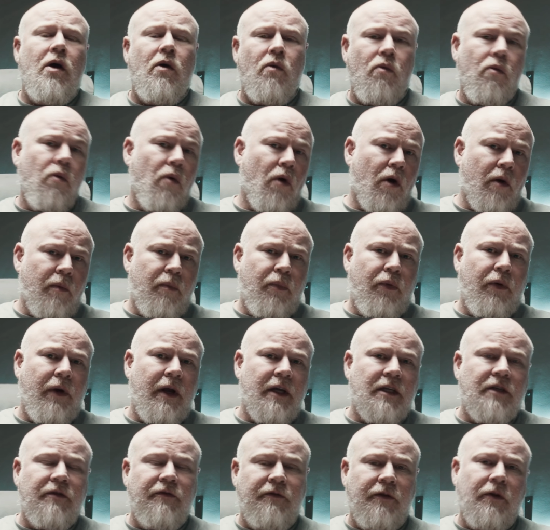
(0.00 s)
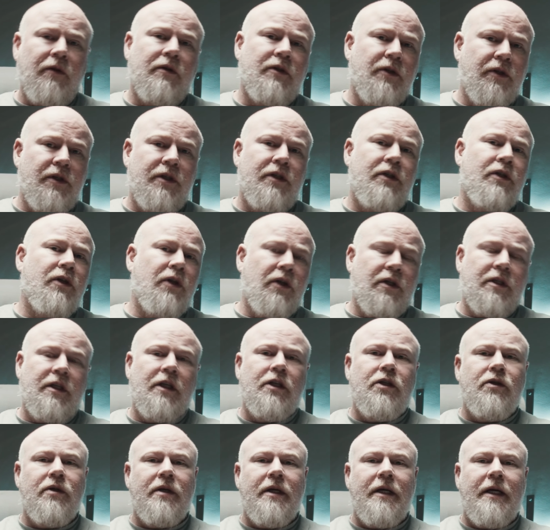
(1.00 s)
WordPress filters and hooks
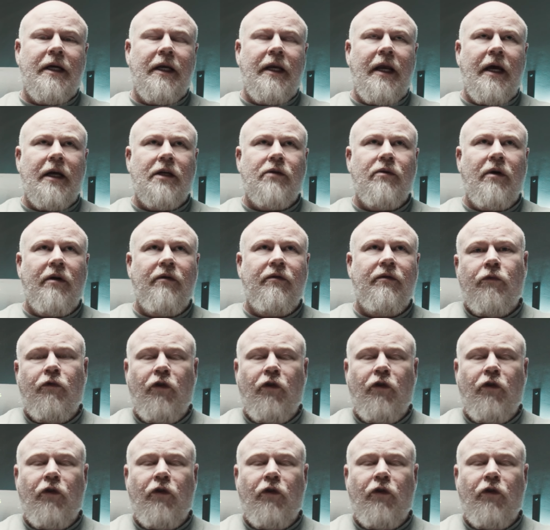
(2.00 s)
that you can connect with.